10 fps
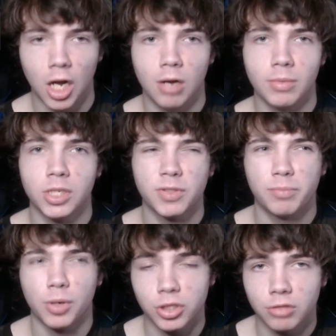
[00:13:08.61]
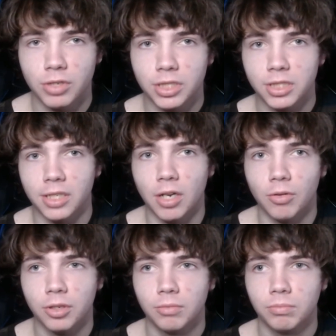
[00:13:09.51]
In terms of personal reasons, I'd
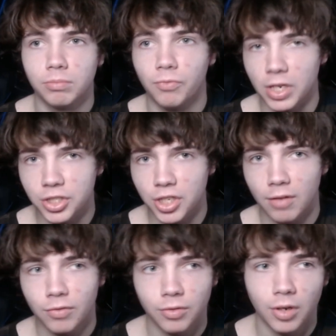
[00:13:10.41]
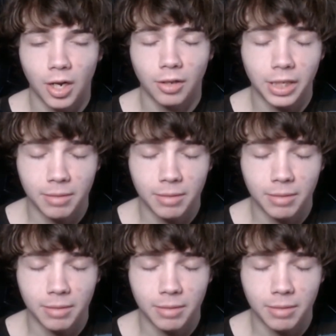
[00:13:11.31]
go with FaZe Jev.